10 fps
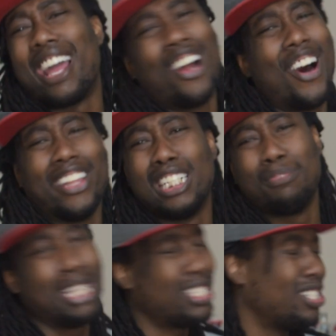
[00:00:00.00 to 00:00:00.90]
on all these
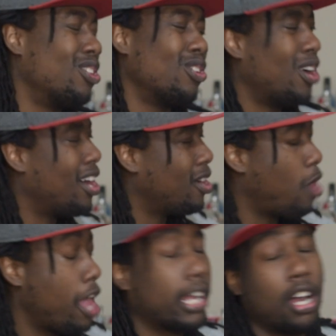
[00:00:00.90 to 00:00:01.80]
beats. You know,
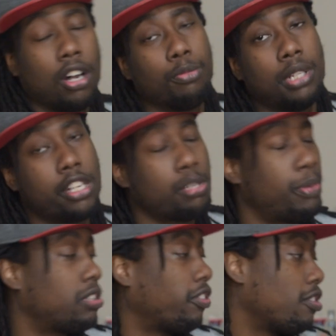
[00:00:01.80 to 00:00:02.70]
I like how Obladaet
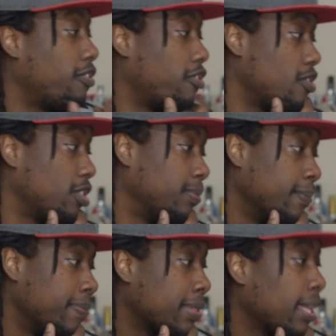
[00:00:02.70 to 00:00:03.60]
spits for real.
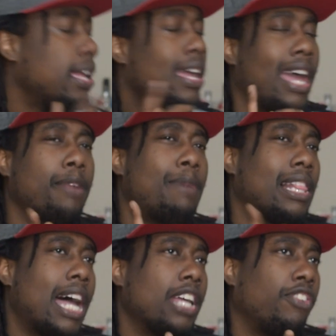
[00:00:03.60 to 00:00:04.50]
And in my
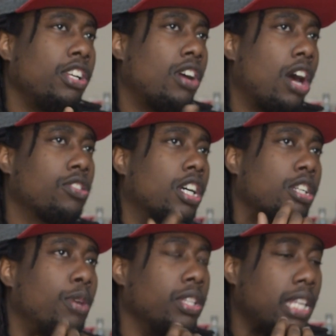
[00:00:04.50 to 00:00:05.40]
last video, I was
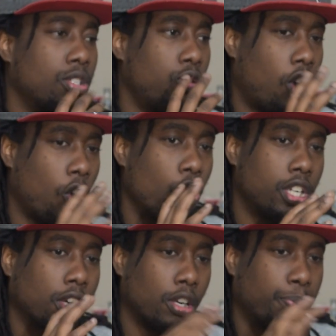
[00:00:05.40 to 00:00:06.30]
talking about niggas who are always on good